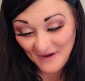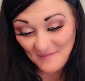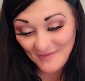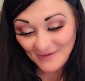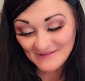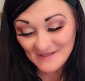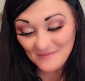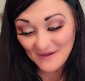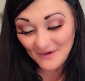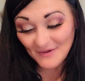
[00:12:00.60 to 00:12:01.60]
Rainbows and
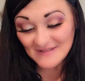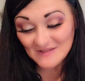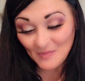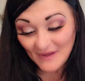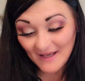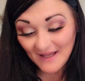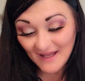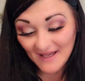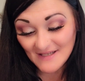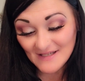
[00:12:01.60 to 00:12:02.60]
Mirrors Split
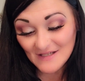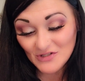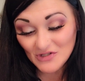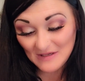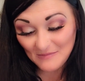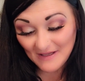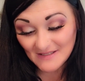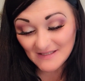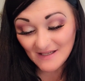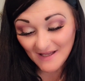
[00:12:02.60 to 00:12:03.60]
End
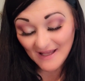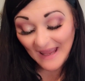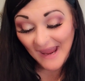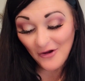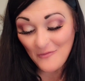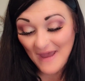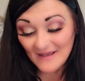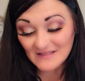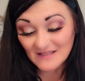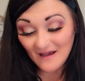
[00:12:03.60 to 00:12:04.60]
Treatment Hair
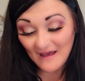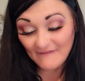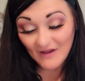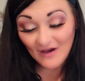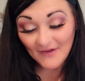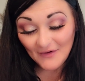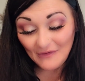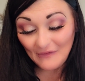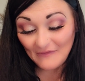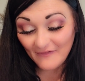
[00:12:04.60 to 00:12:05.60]
Mask.
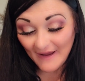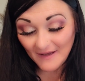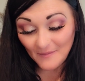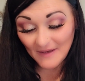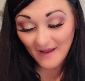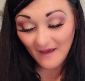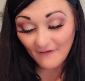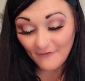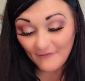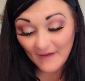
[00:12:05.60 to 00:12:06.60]
Avocado, Vitamin
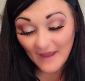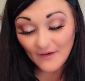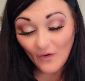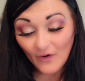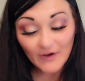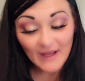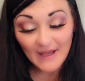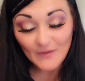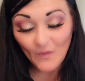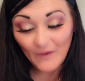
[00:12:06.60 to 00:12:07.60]
F, and
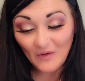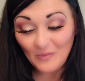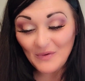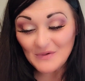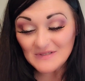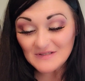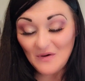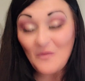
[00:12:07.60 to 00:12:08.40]
Argan Oil Boost.